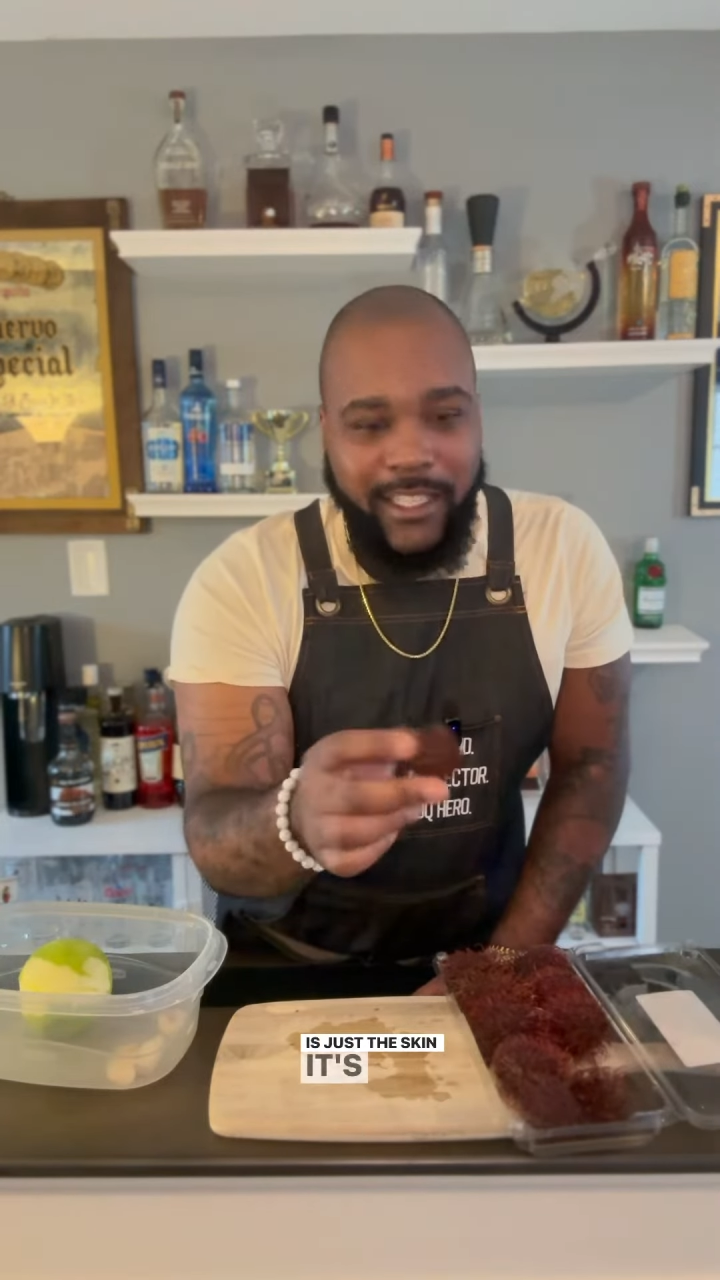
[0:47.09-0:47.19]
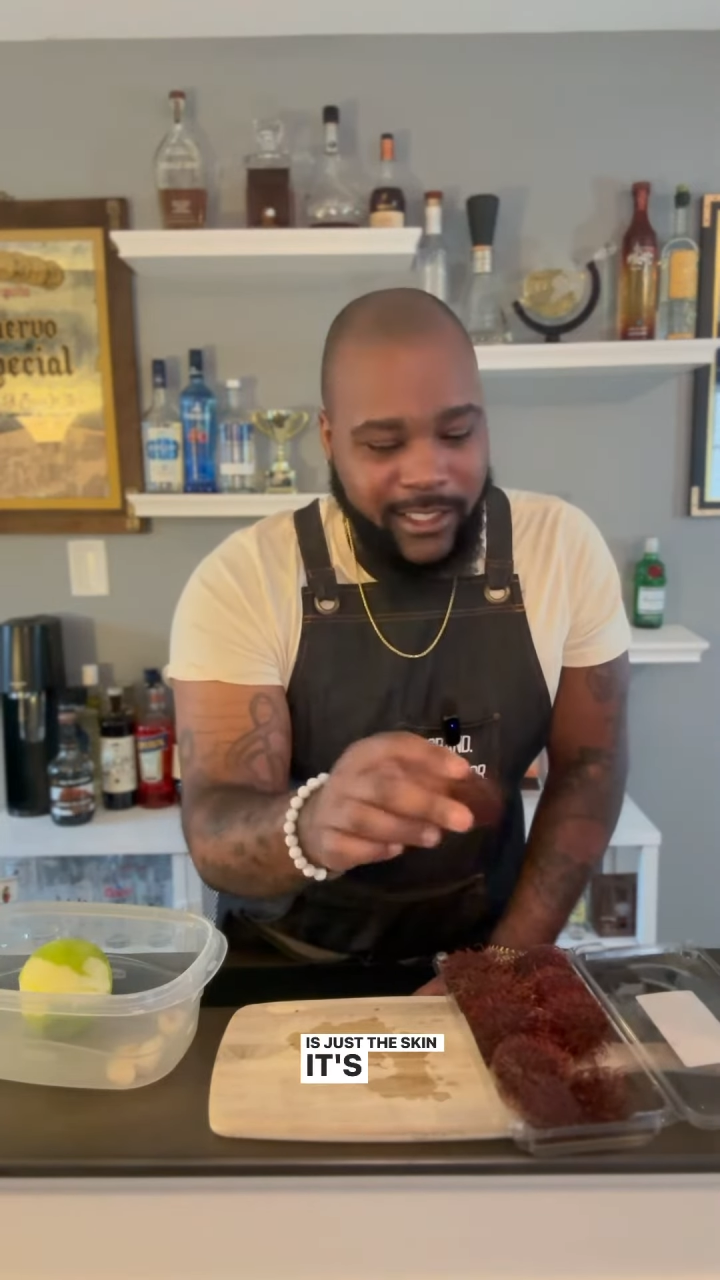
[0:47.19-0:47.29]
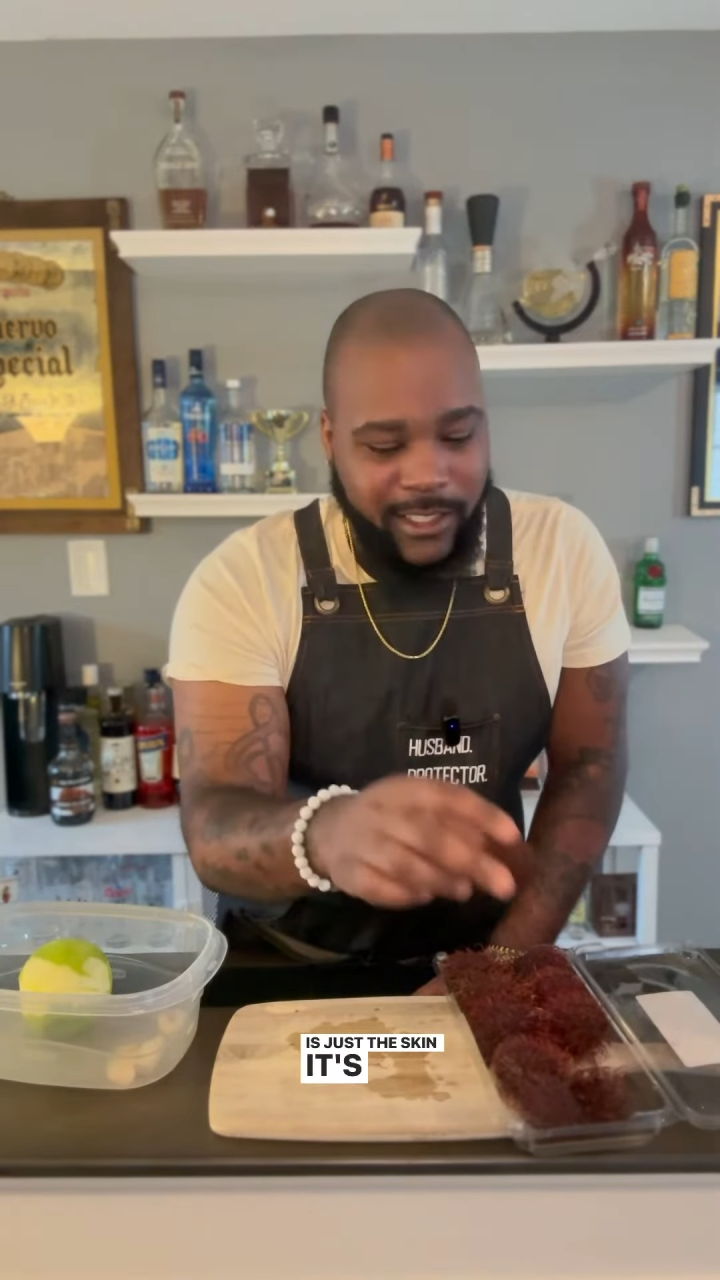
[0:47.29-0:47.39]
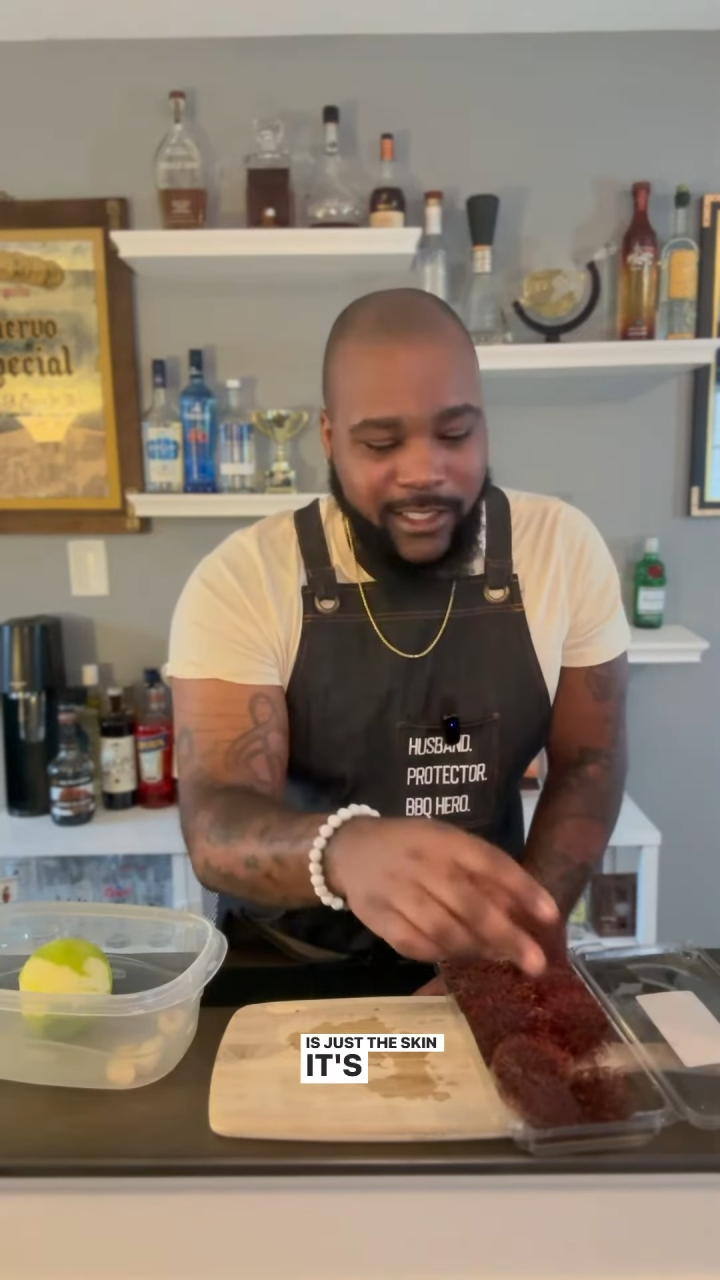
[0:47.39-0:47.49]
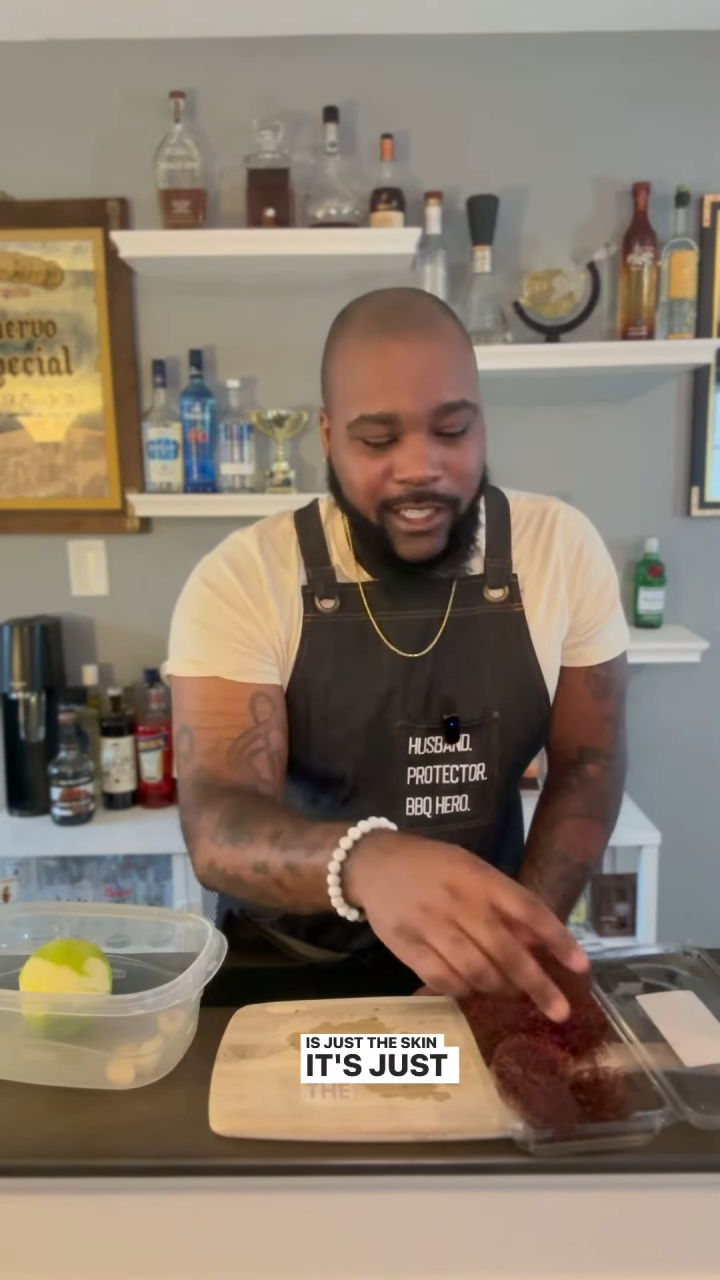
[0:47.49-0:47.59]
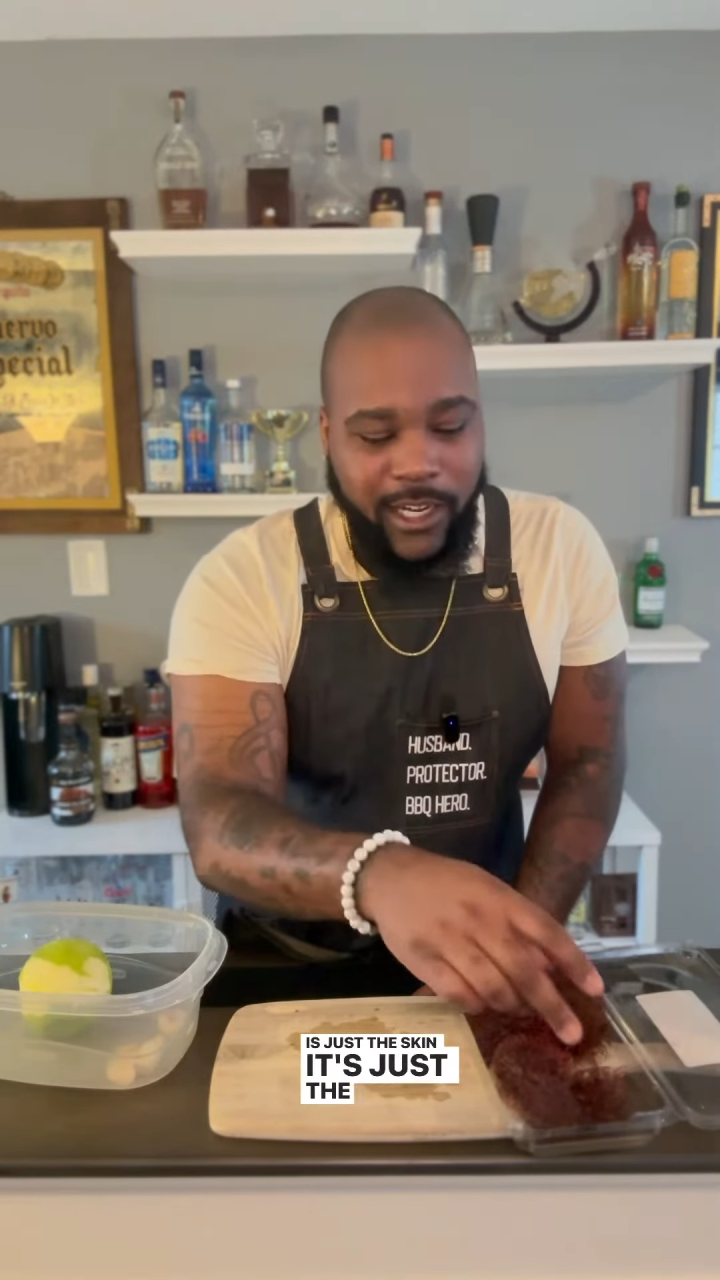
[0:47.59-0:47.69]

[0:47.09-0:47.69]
It's just the